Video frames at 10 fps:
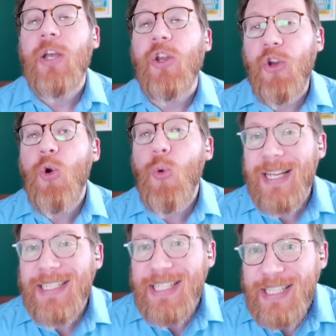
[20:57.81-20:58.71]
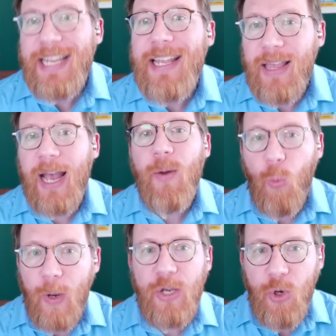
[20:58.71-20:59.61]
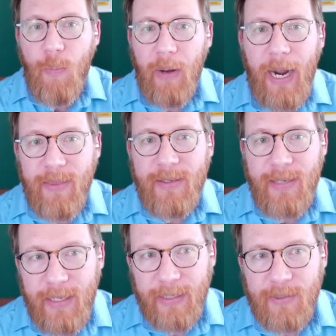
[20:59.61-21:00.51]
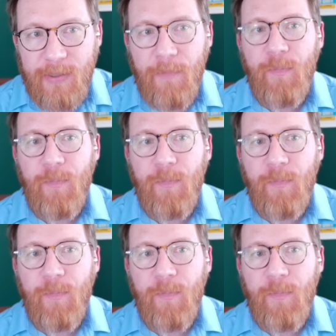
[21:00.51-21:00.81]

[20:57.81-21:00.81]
you can see that when you buy the tickets.